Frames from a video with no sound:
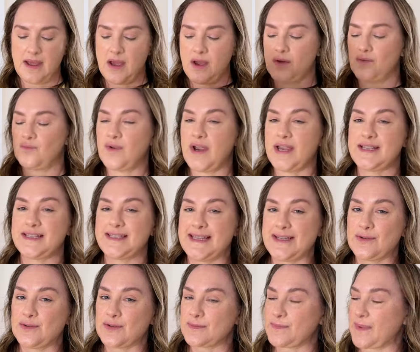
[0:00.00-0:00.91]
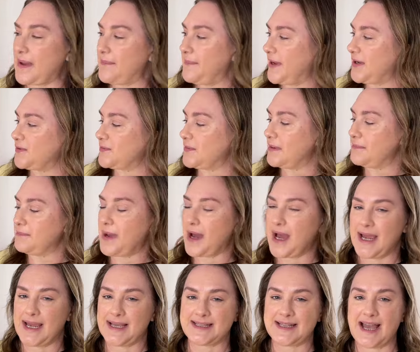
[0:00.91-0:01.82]
Rare Singles by Benjamin
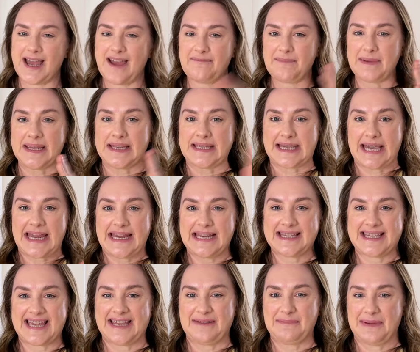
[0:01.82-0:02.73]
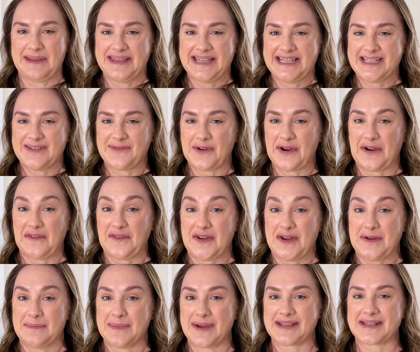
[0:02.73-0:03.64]
Myers. I have been gatekeeping this for a
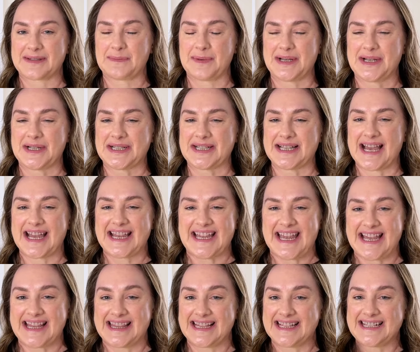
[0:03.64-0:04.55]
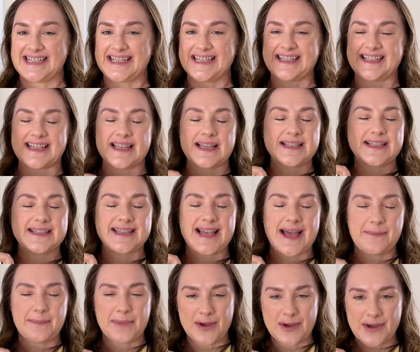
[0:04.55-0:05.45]
few months because, again, this is
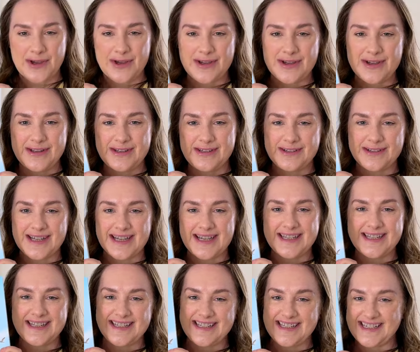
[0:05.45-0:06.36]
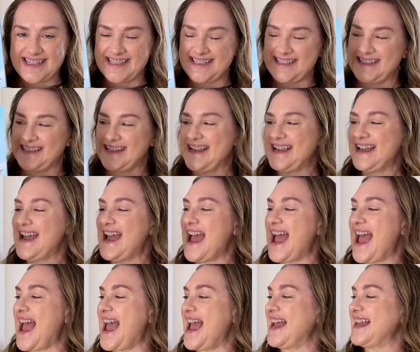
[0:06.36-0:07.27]
summer. Look at it.
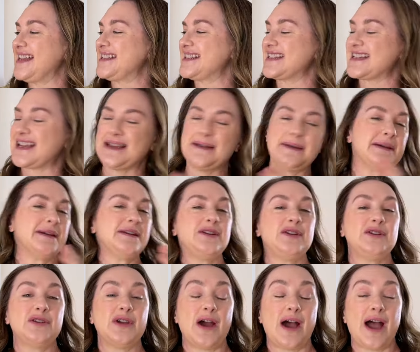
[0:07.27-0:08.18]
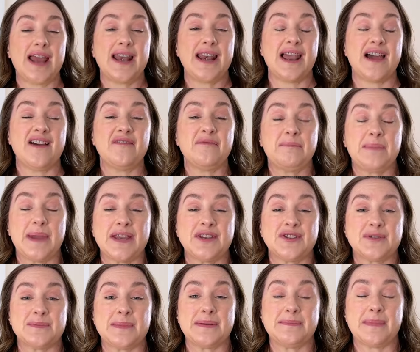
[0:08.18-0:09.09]
And, you know, I love
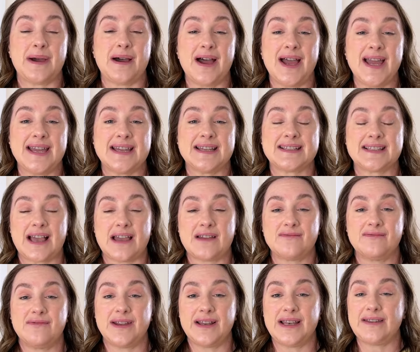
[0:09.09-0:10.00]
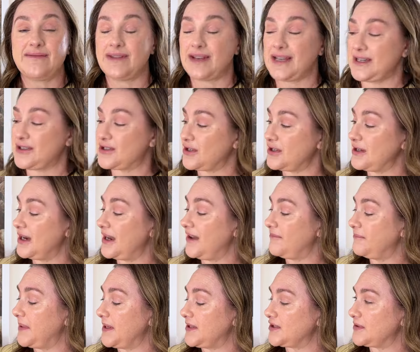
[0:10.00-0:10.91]
Benjamin Myers. I really, really do
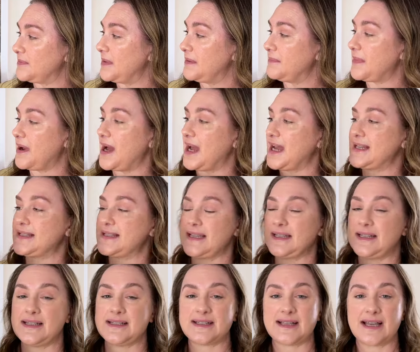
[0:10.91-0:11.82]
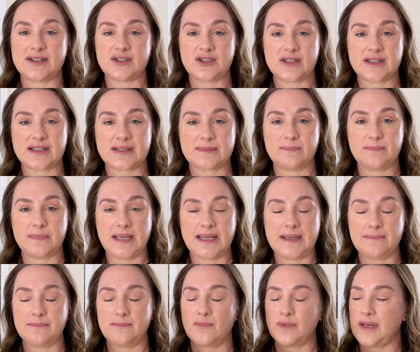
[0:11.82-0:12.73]
love Benjamin Myers. It is such a
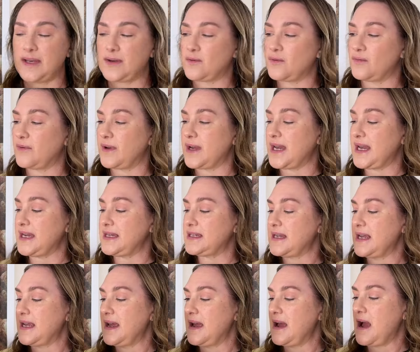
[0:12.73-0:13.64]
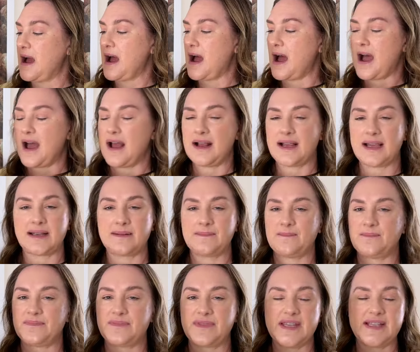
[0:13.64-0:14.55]
slim little read.
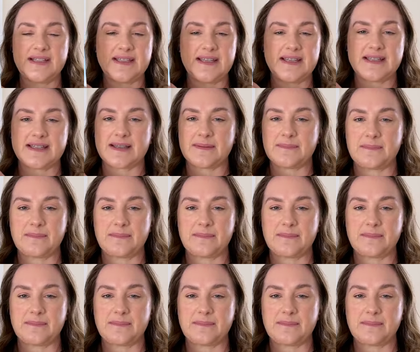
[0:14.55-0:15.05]
This is a